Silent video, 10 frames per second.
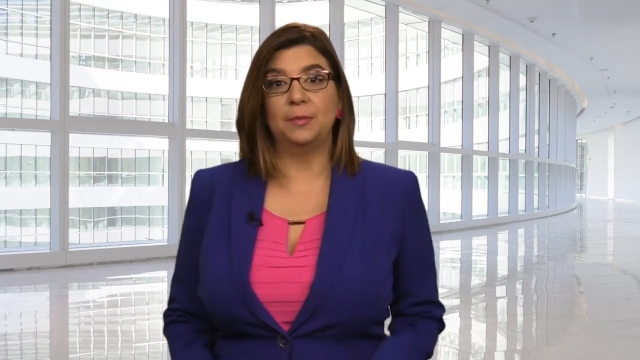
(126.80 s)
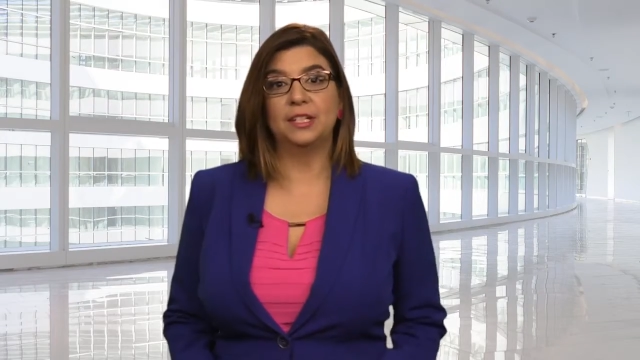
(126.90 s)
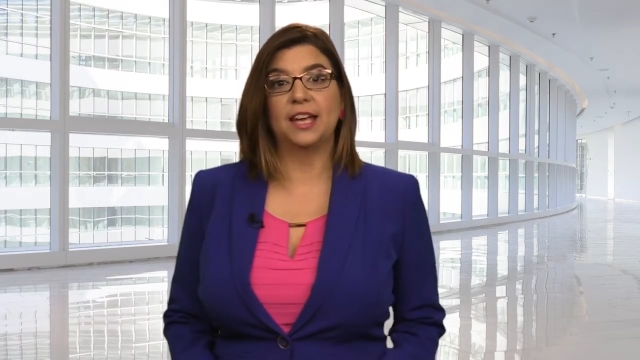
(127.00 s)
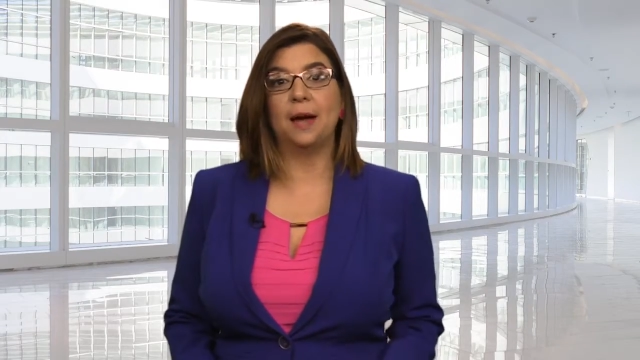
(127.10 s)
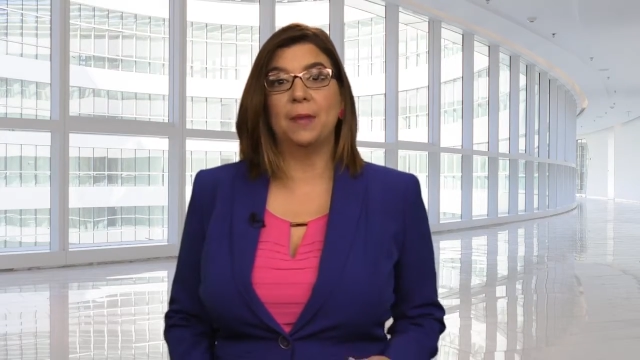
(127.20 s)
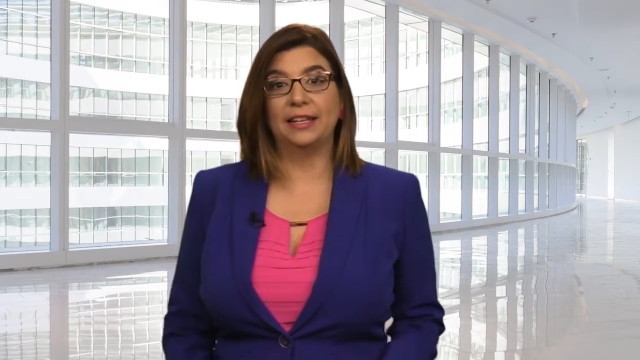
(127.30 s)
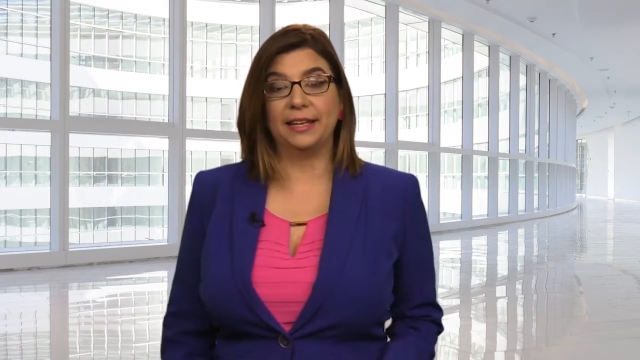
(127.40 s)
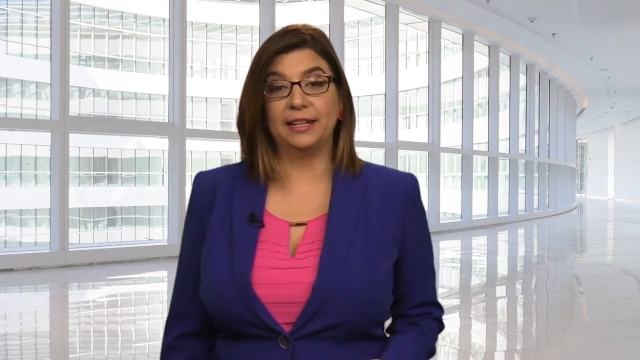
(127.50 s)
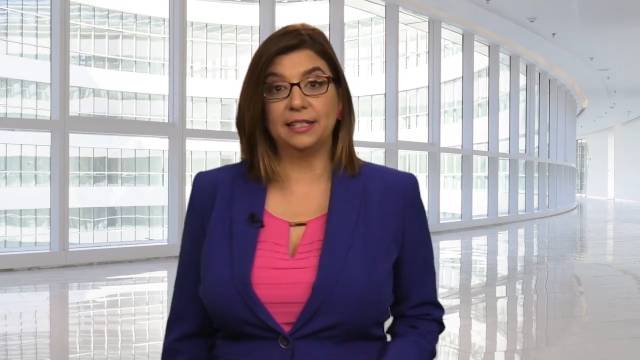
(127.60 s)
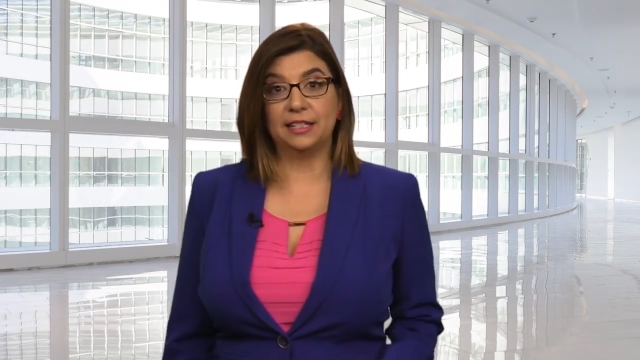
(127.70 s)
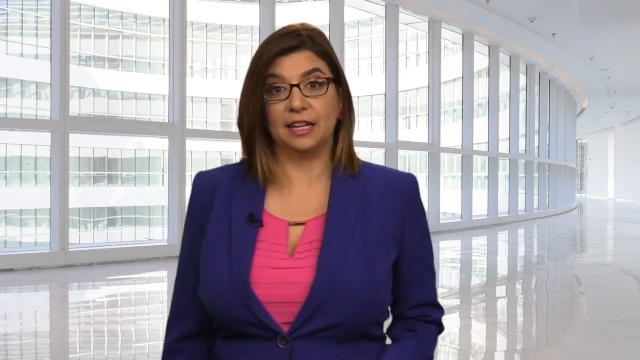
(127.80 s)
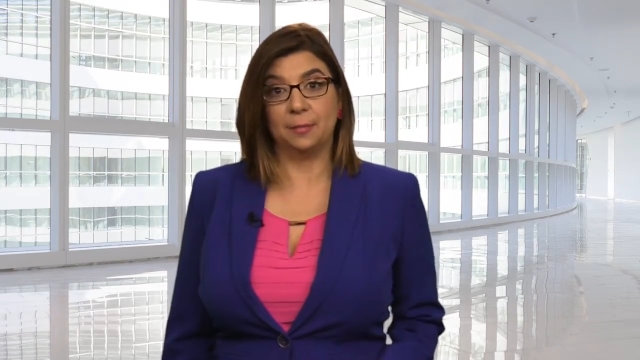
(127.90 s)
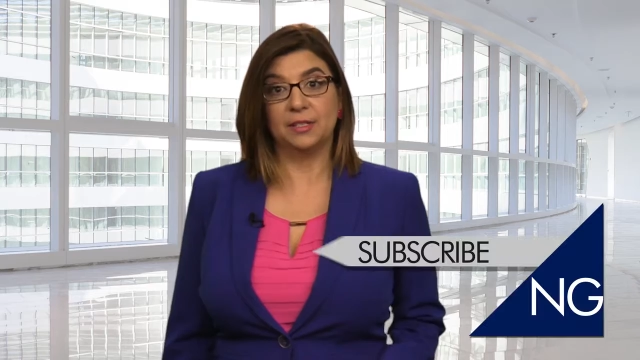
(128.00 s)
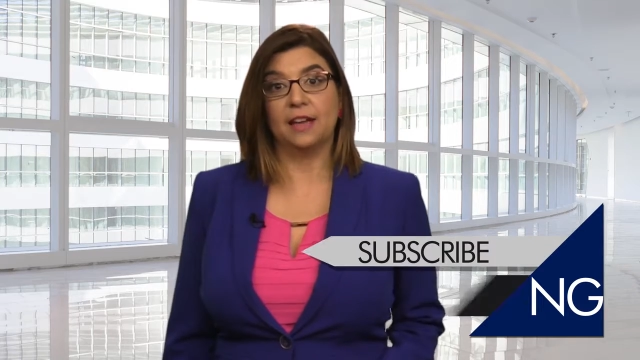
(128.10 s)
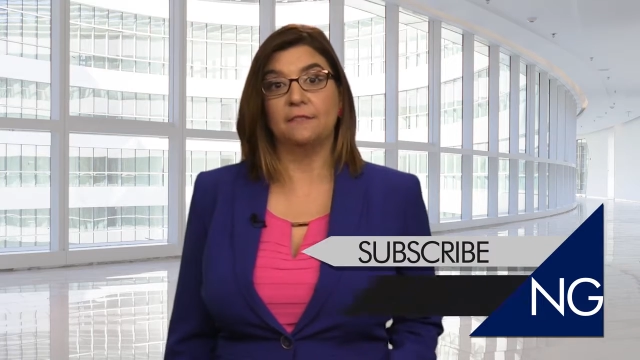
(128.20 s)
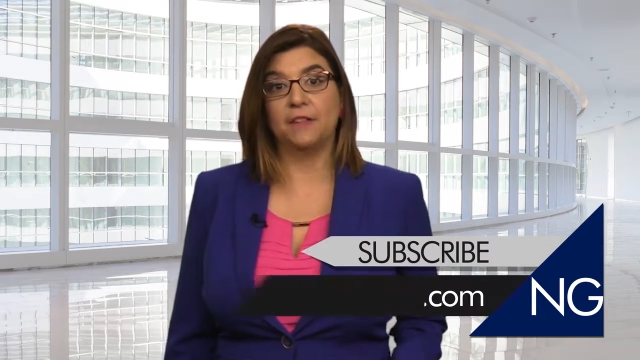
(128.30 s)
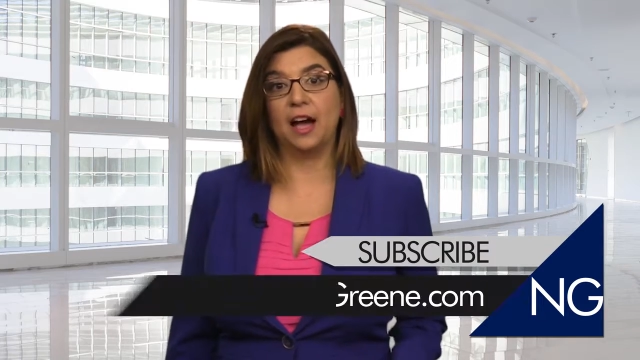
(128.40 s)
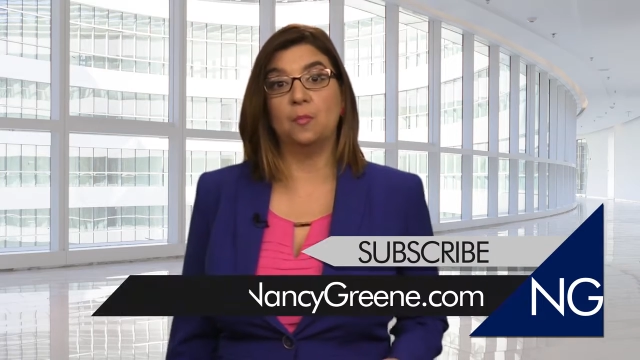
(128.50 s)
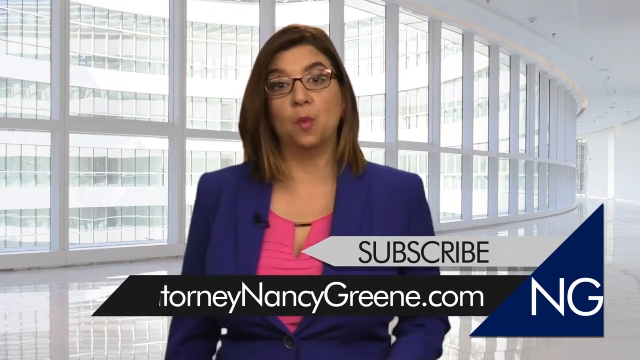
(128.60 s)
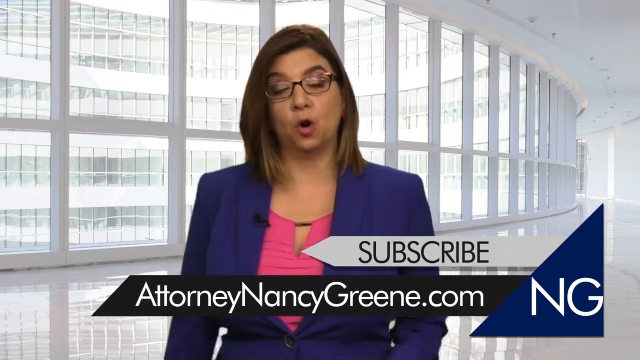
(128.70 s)
to get my latest tips and
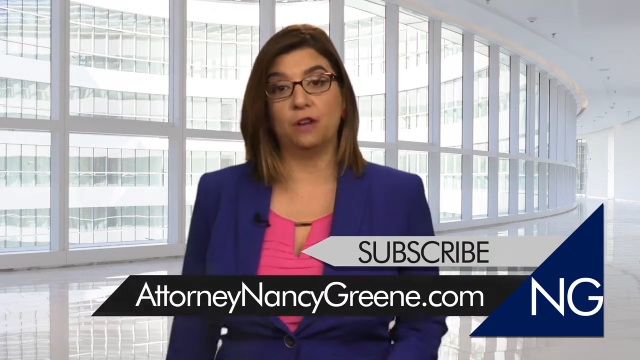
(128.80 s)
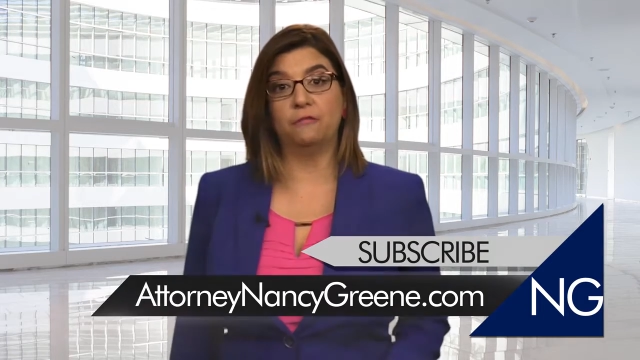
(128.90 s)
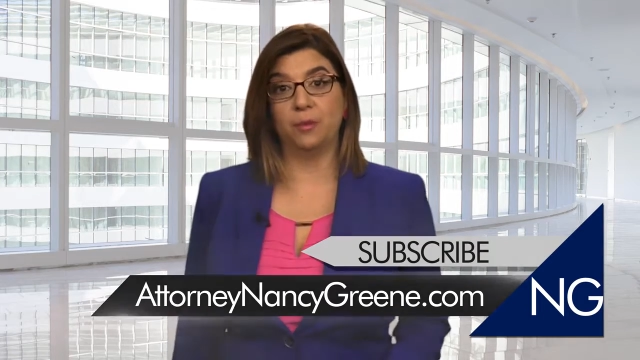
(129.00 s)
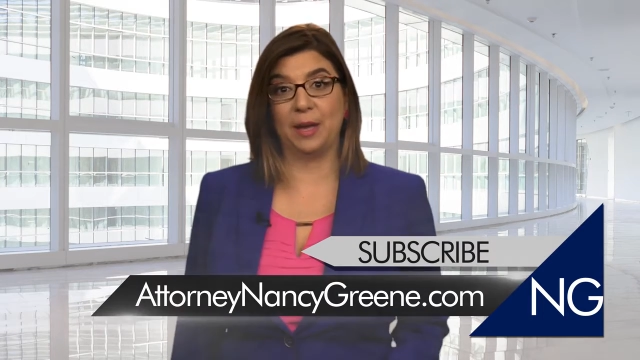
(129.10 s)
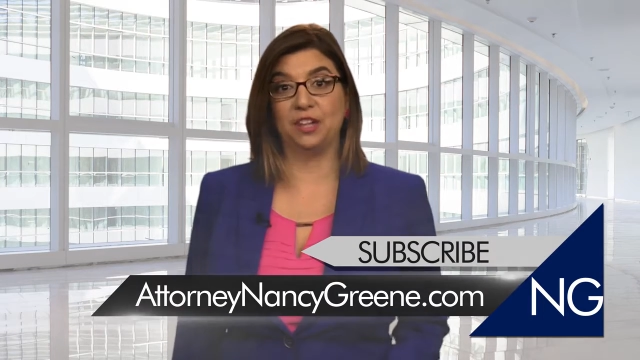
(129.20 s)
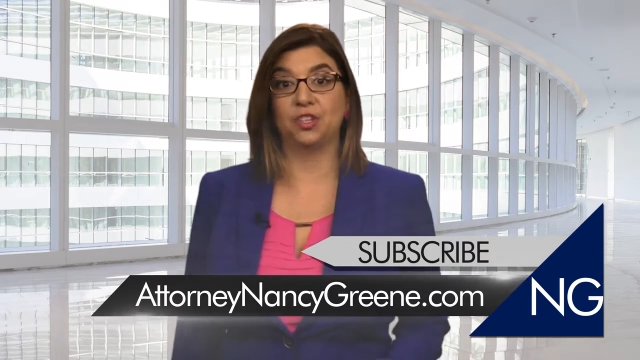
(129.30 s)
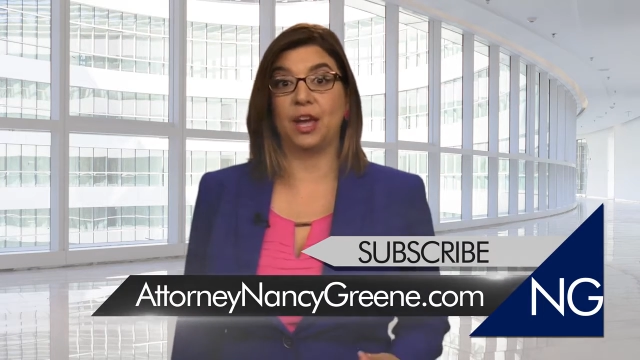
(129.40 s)
find more information